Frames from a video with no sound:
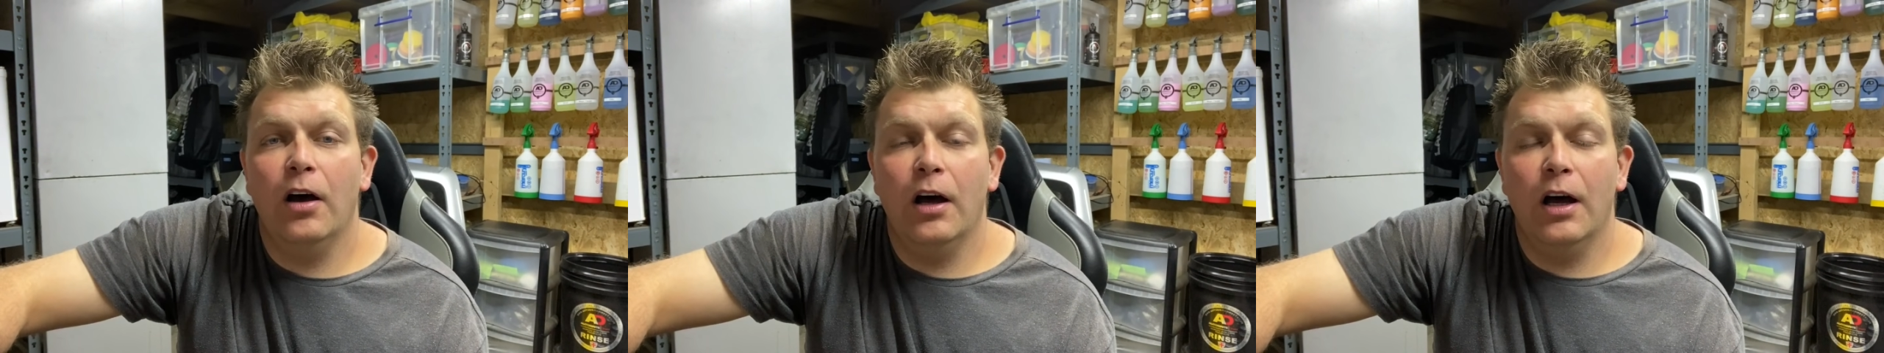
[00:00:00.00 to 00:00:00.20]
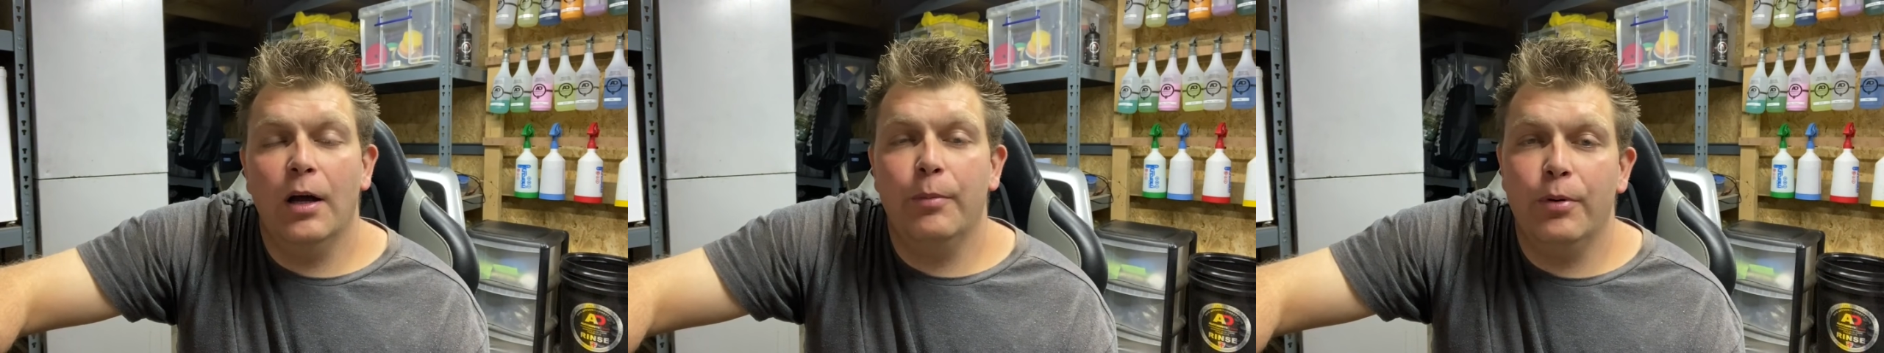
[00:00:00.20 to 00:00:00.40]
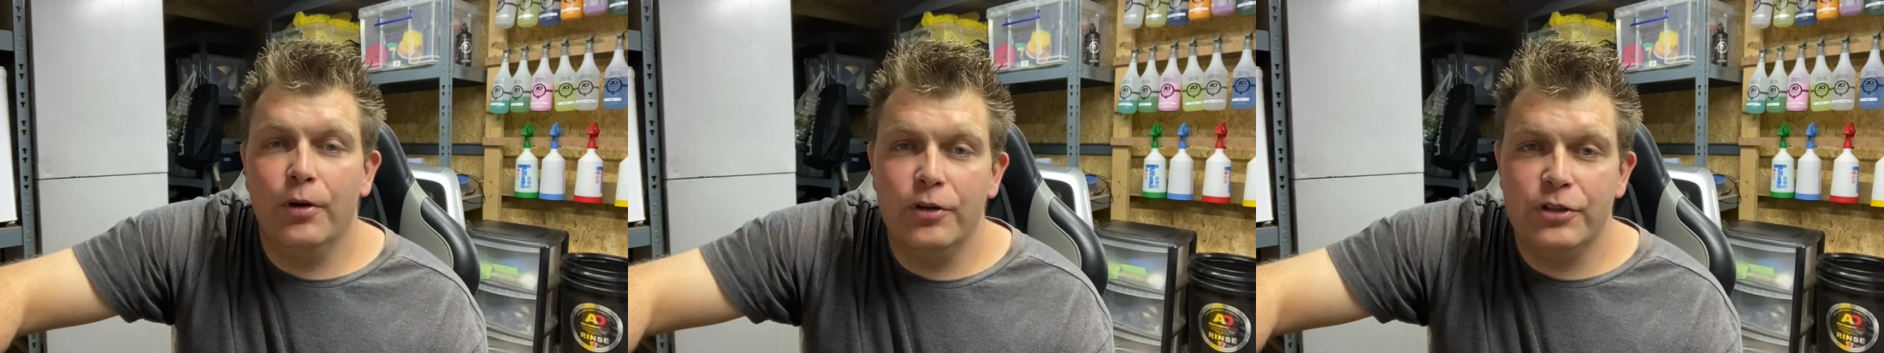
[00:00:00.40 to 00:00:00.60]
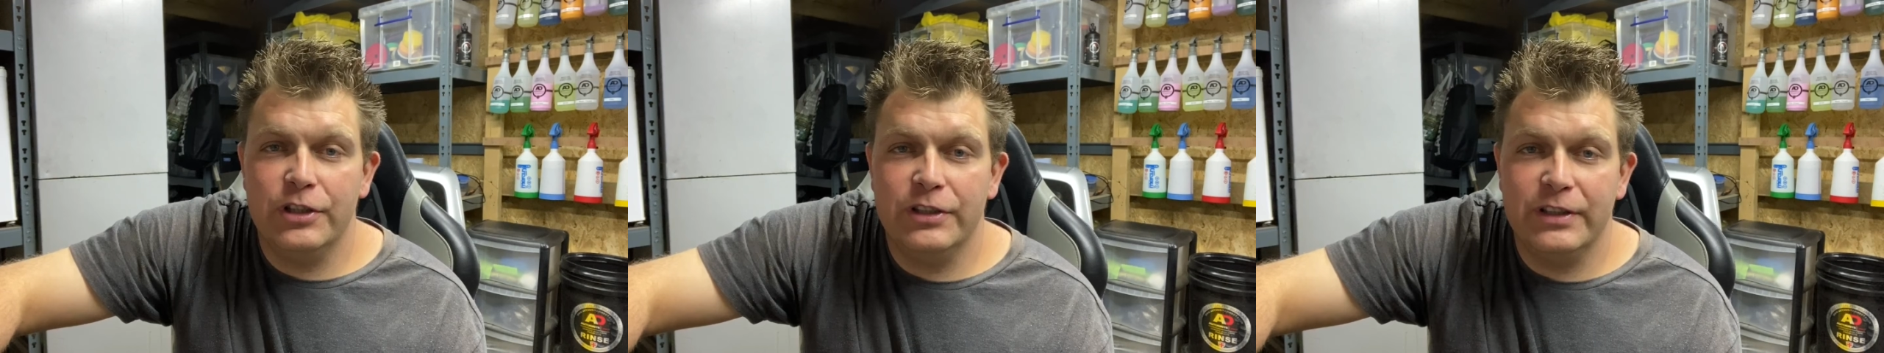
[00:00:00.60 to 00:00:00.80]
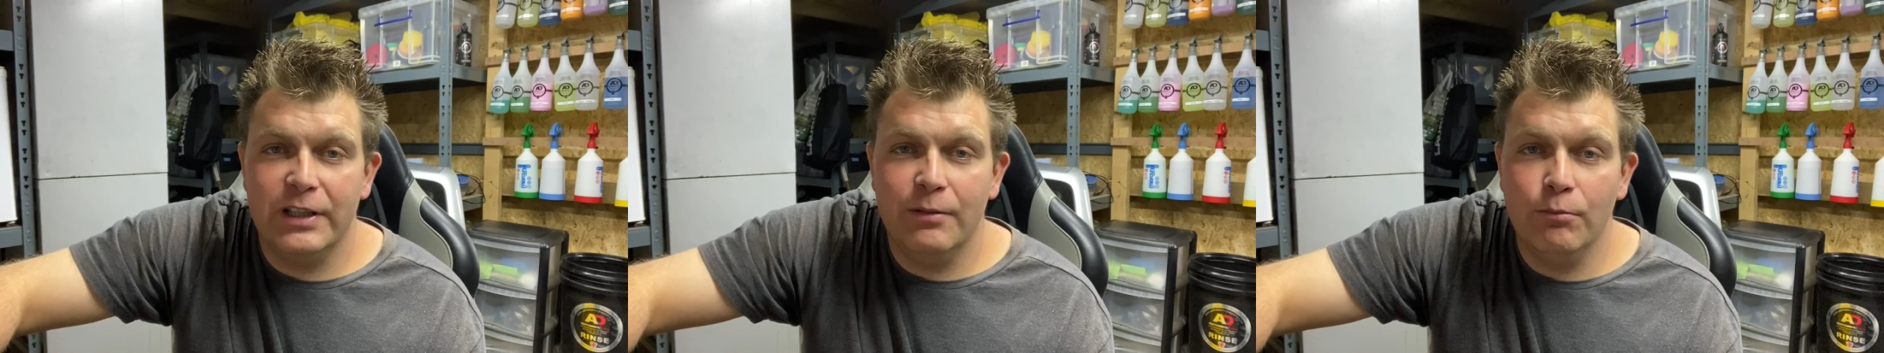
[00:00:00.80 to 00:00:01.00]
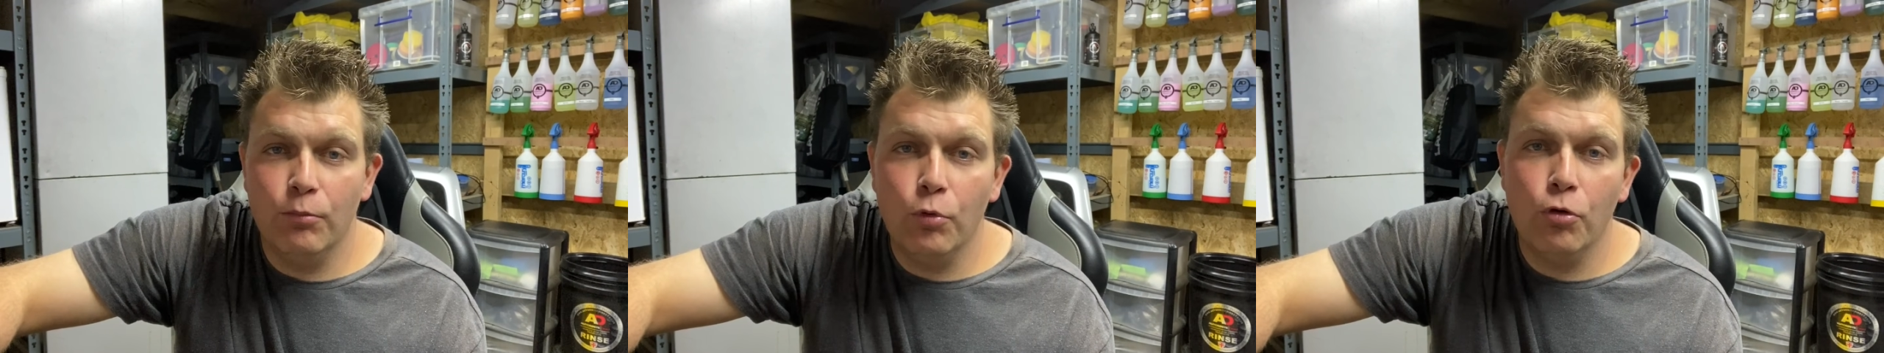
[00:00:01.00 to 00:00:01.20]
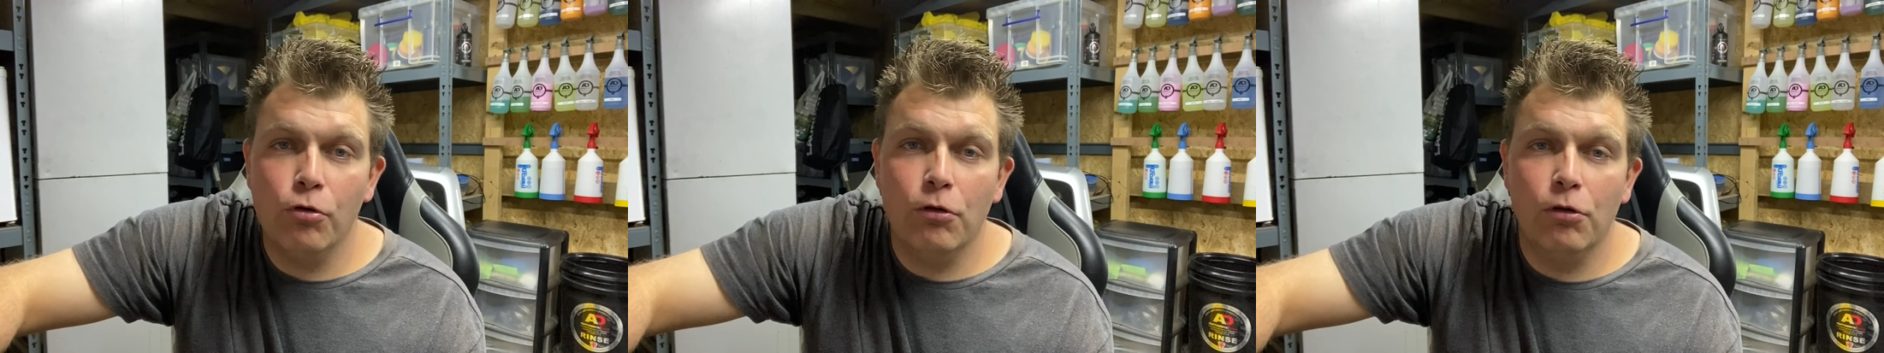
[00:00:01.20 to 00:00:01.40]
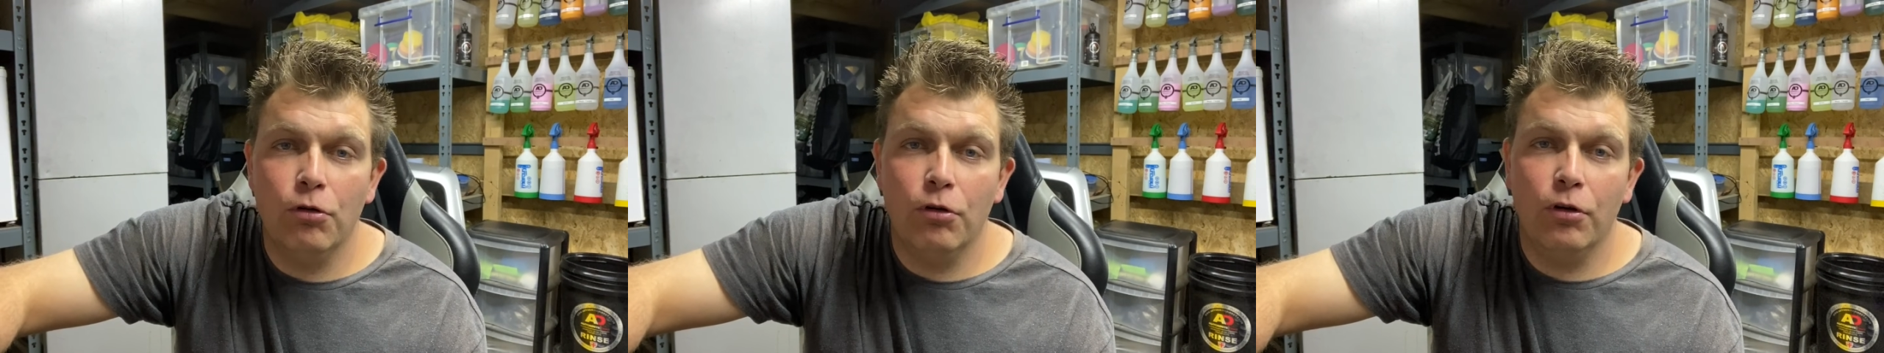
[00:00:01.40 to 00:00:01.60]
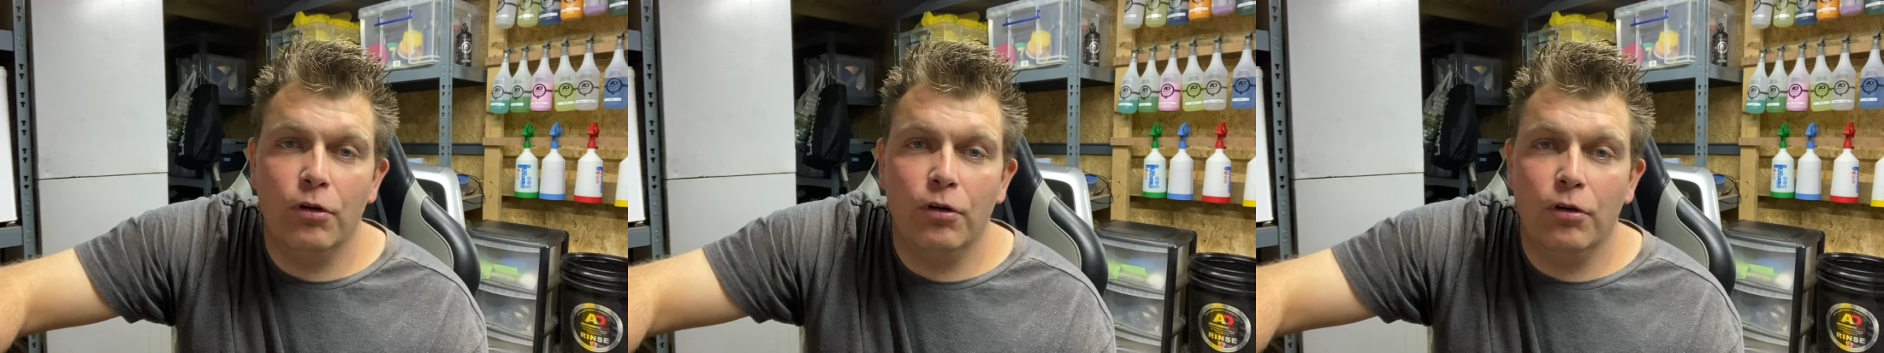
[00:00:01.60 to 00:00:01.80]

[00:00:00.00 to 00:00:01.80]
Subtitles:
I purchased it more